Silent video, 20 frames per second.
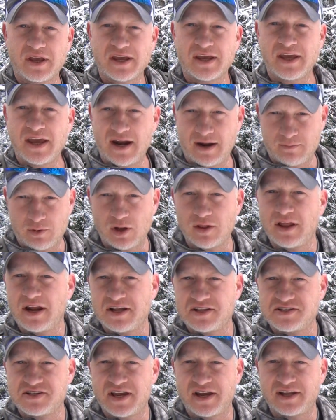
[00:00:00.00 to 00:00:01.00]
can get. I'm going to let
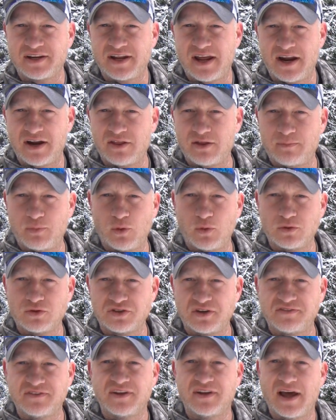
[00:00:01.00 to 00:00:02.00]
it sink at the head of the pool,
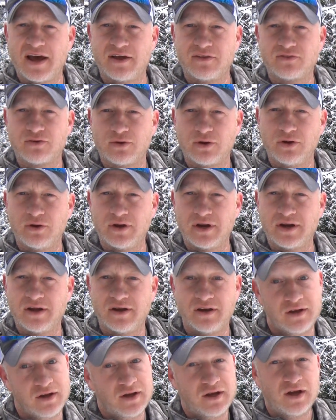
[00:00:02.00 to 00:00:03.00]
drift it down through, and
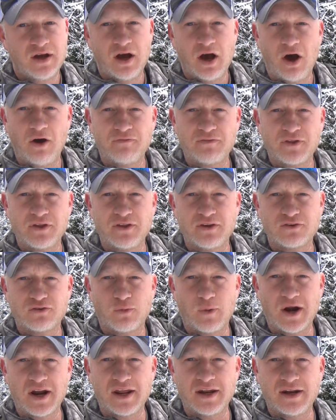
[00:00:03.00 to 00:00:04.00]
hopefully
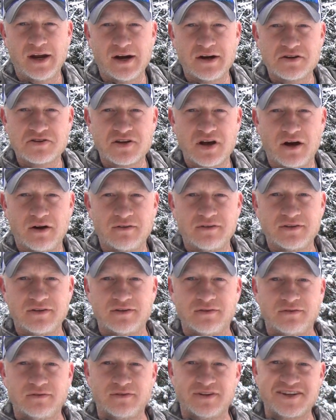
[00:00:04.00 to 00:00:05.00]
there's one in there. So
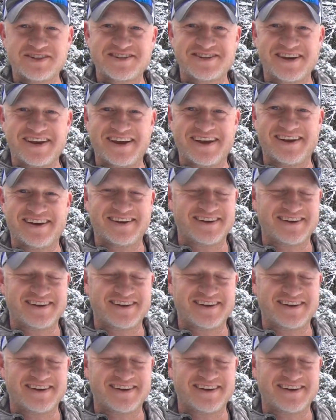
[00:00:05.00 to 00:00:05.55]
let's see.